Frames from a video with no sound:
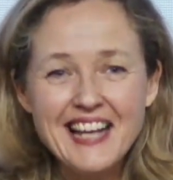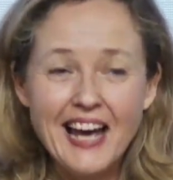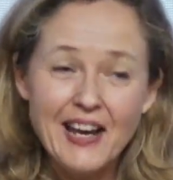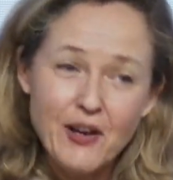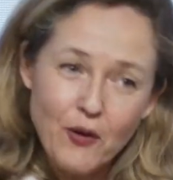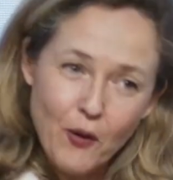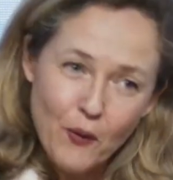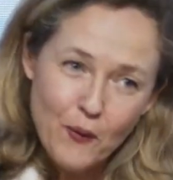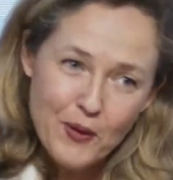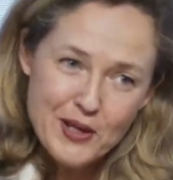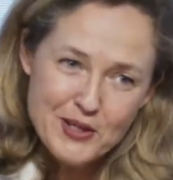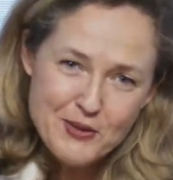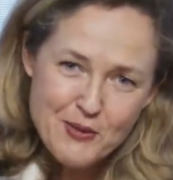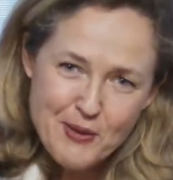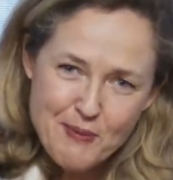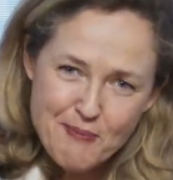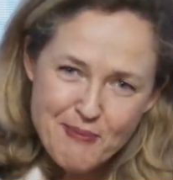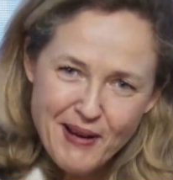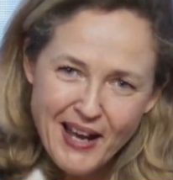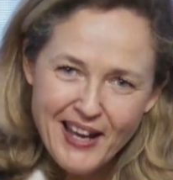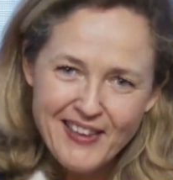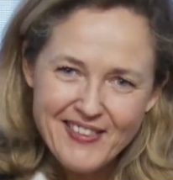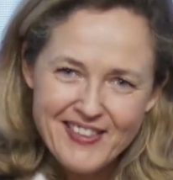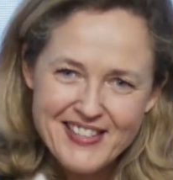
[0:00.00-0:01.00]
I always
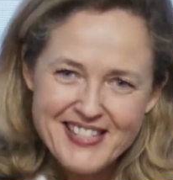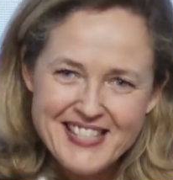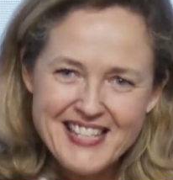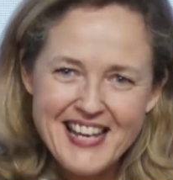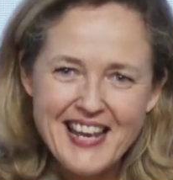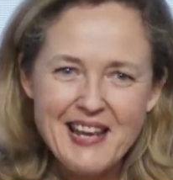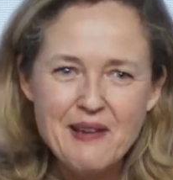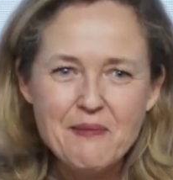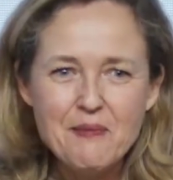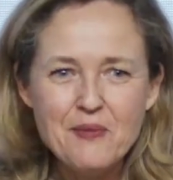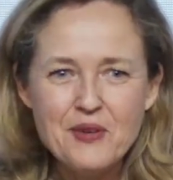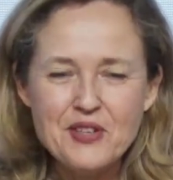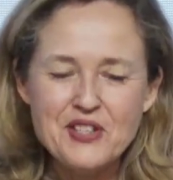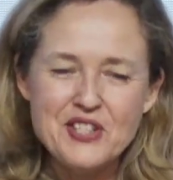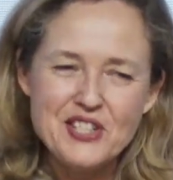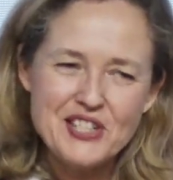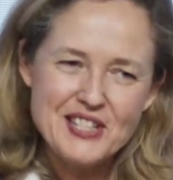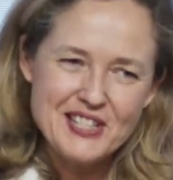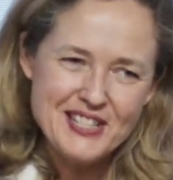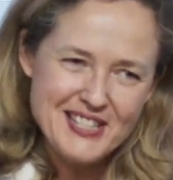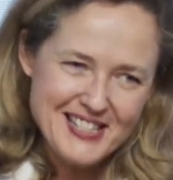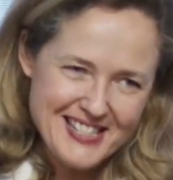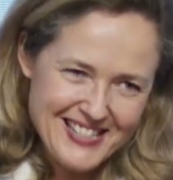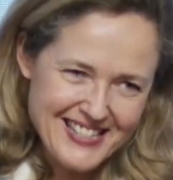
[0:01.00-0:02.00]
reply the same, which
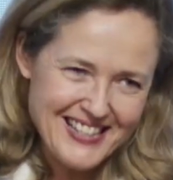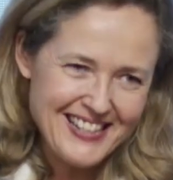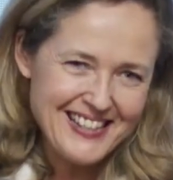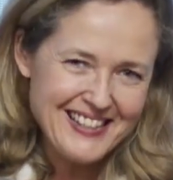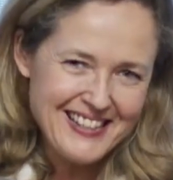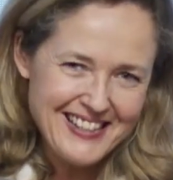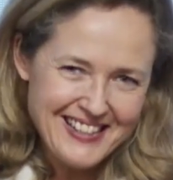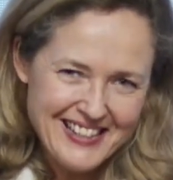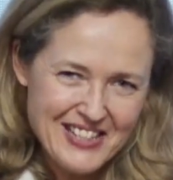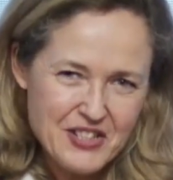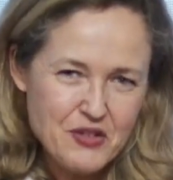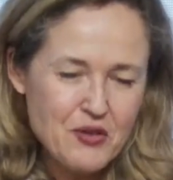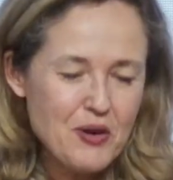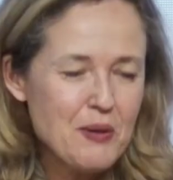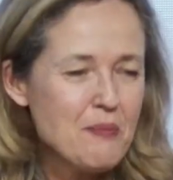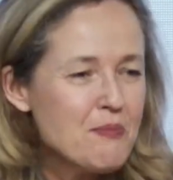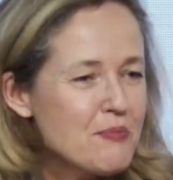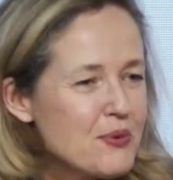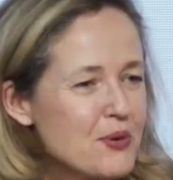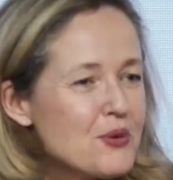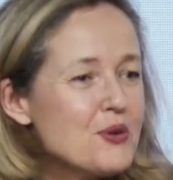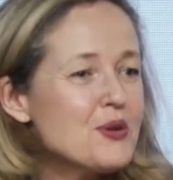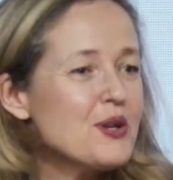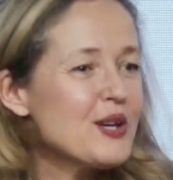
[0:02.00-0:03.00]
is extreme
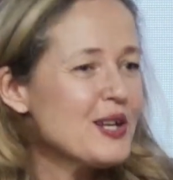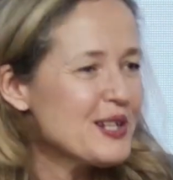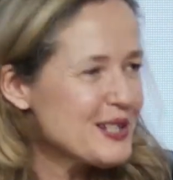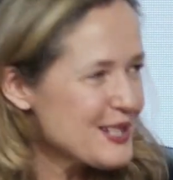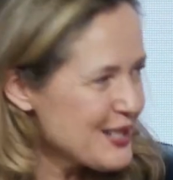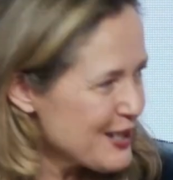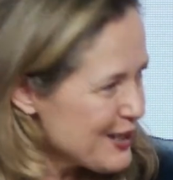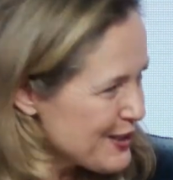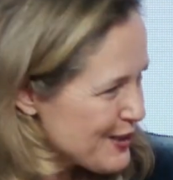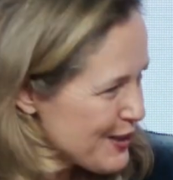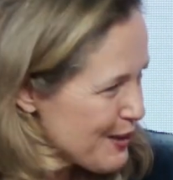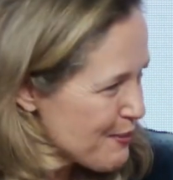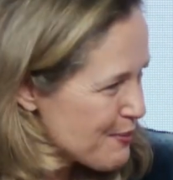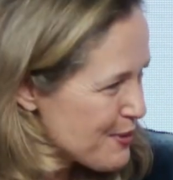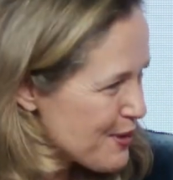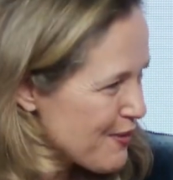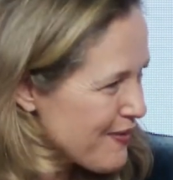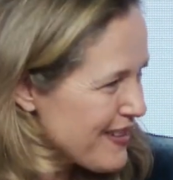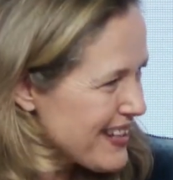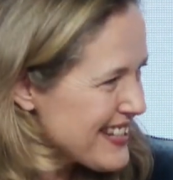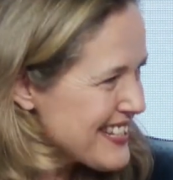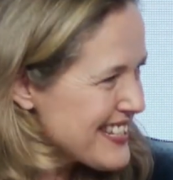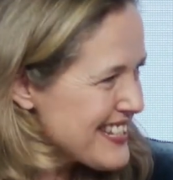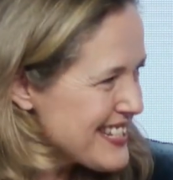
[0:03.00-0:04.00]
prudence in terms
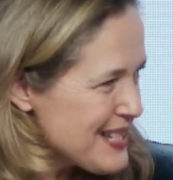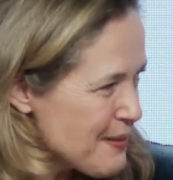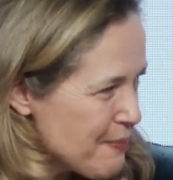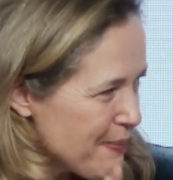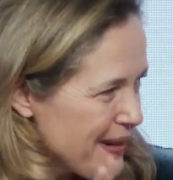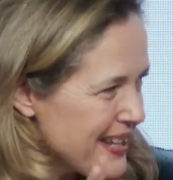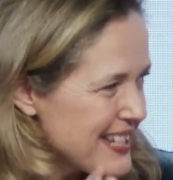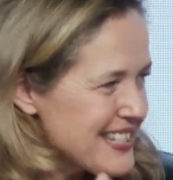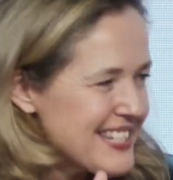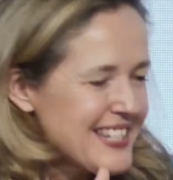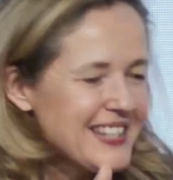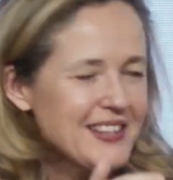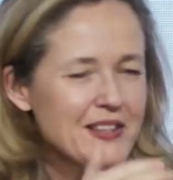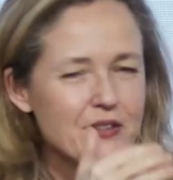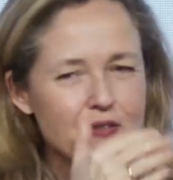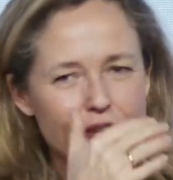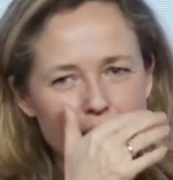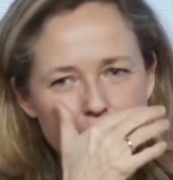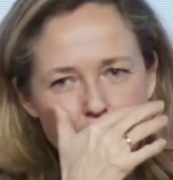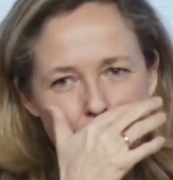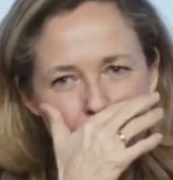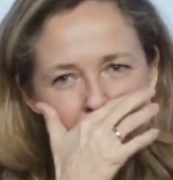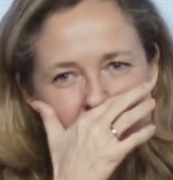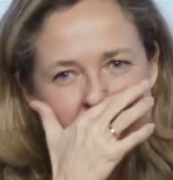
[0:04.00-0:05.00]
of anticipating
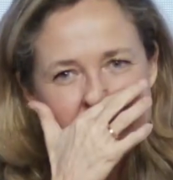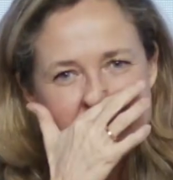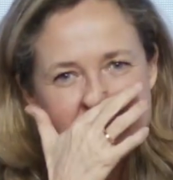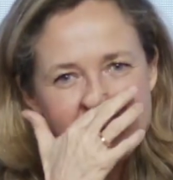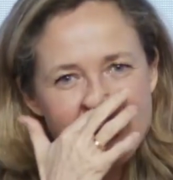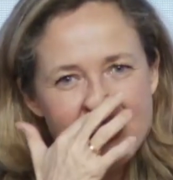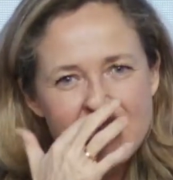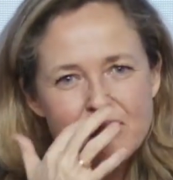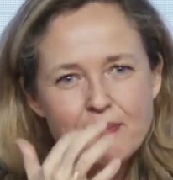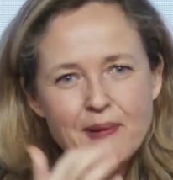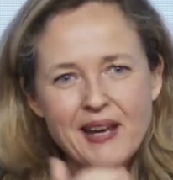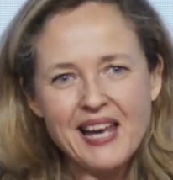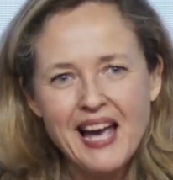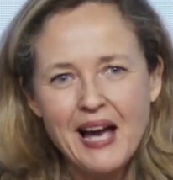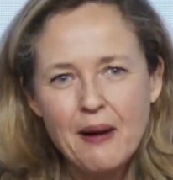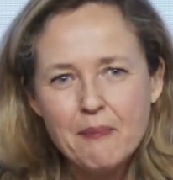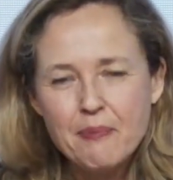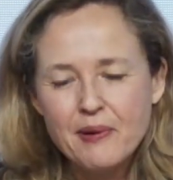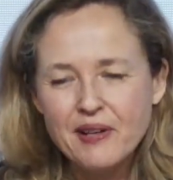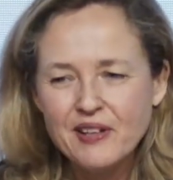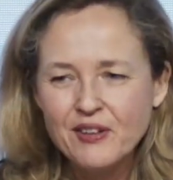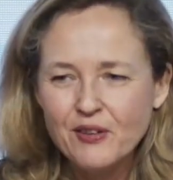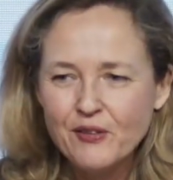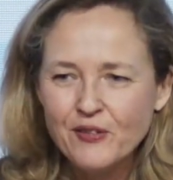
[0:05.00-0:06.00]
developments that may
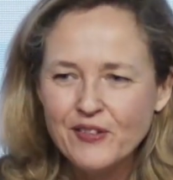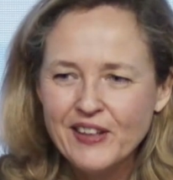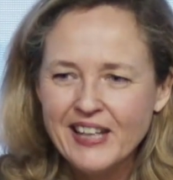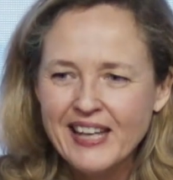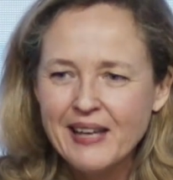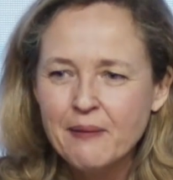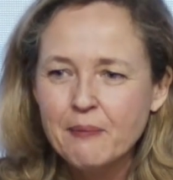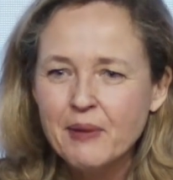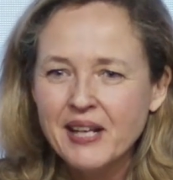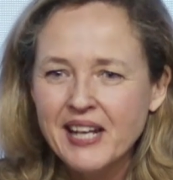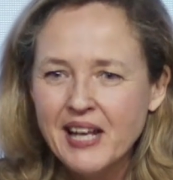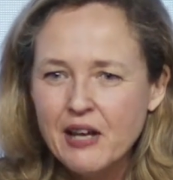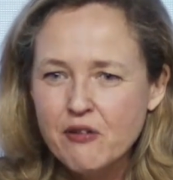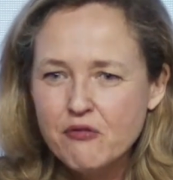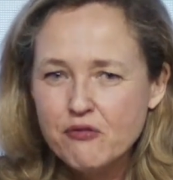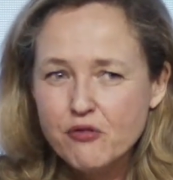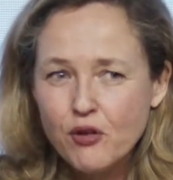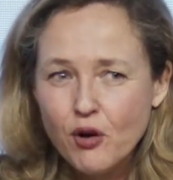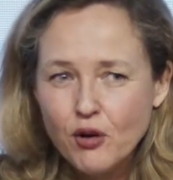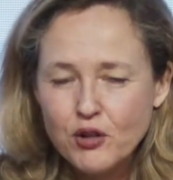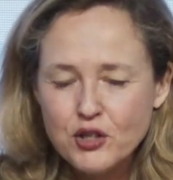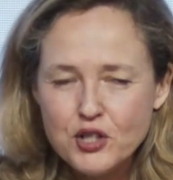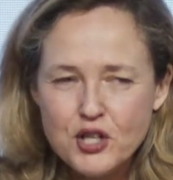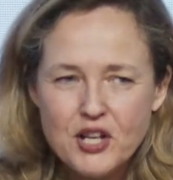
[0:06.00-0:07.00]
happen on the M&A
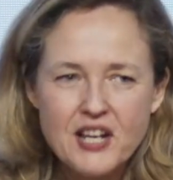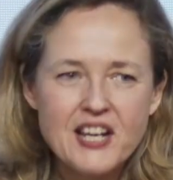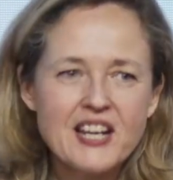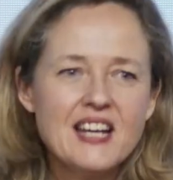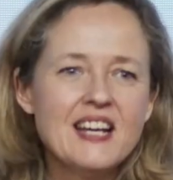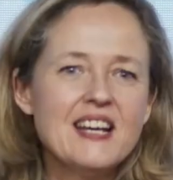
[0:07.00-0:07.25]
front,